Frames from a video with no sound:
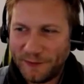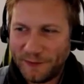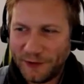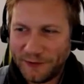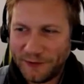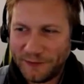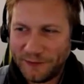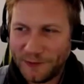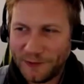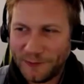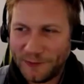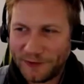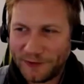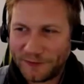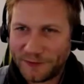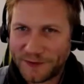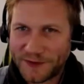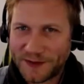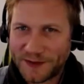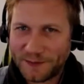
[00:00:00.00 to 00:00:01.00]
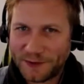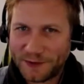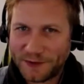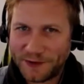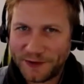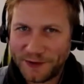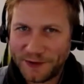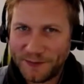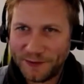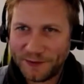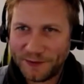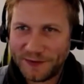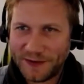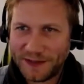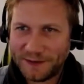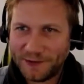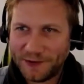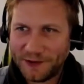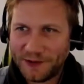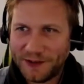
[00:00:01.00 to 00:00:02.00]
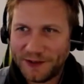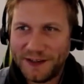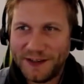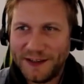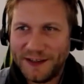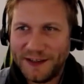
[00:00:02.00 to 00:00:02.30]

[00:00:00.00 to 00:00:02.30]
wonderful, but of course I'm not going to put anyone